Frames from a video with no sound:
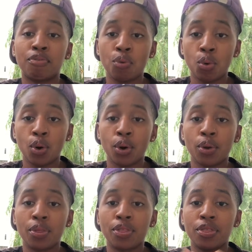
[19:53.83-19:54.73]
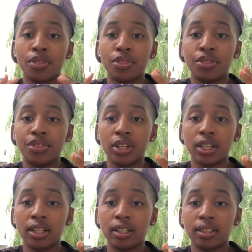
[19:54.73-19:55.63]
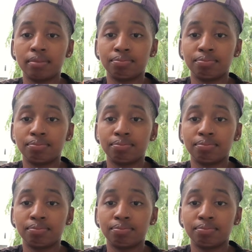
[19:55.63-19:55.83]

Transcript: for the